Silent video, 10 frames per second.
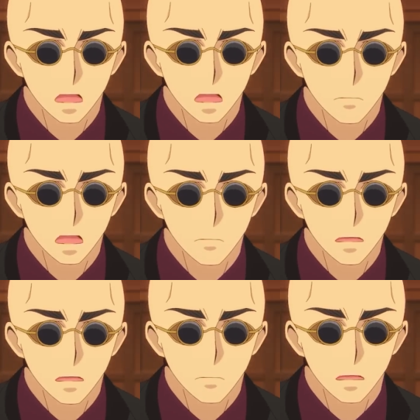
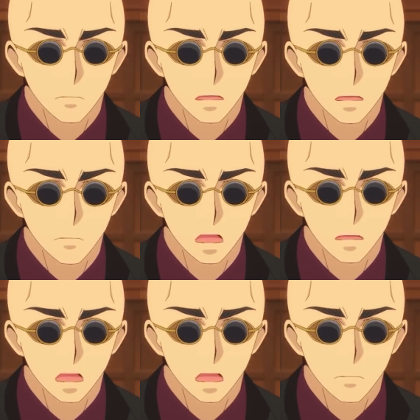forgive me, but I don't
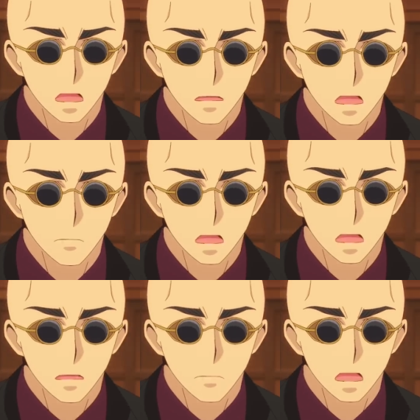recall a single
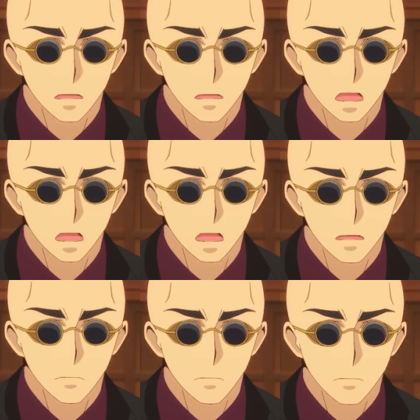one of your card
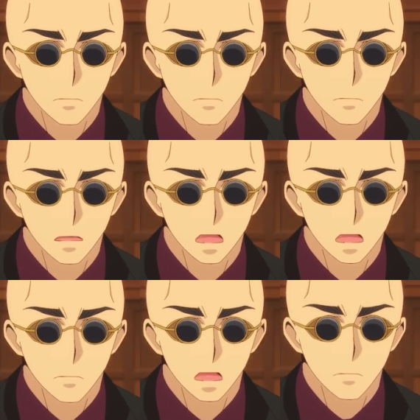fights. Are
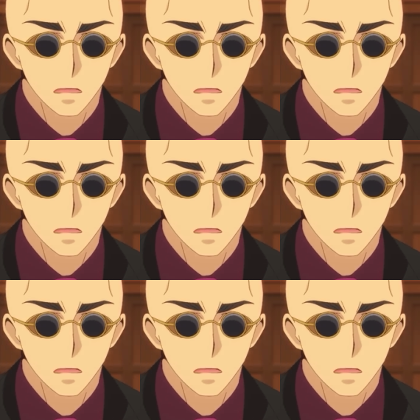you